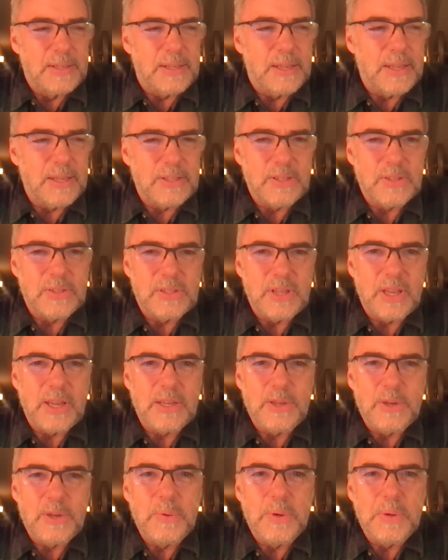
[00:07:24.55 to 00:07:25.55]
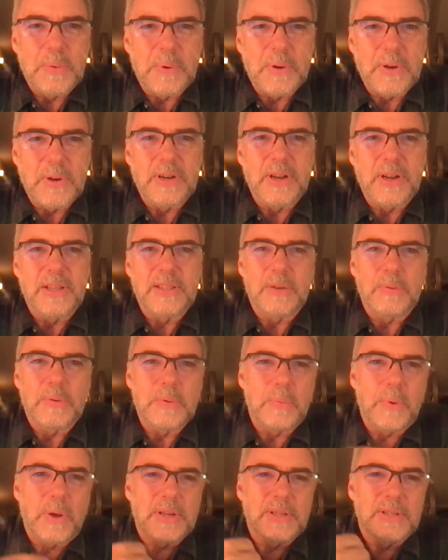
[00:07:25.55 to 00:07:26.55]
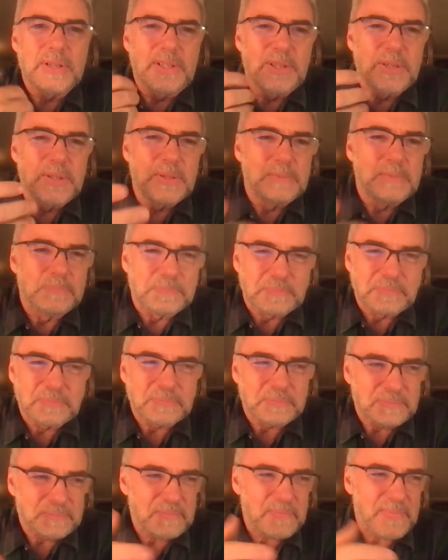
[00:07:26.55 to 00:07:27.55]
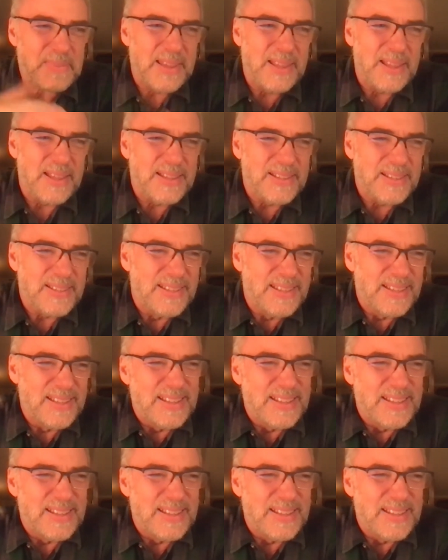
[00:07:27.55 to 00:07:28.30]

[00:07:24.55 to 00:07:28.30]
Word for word: uh, to say who we were and that we wanted to uh,